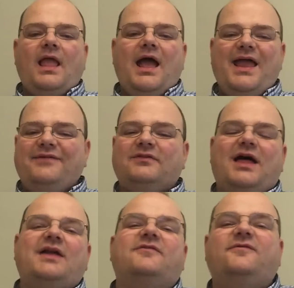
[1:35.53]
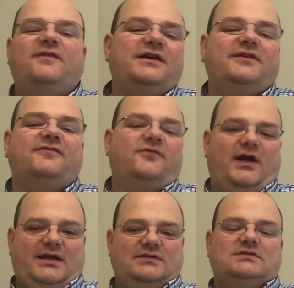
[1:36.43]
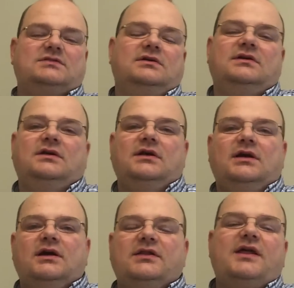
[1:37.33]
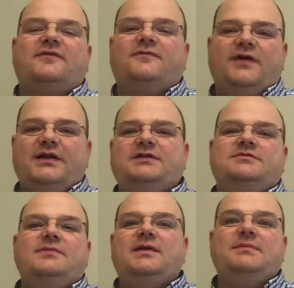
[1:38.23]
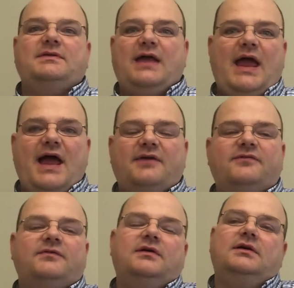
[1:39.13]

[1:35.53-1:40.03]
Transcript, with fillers: I have a lot of funny friends, a lot of friends who make me laugh.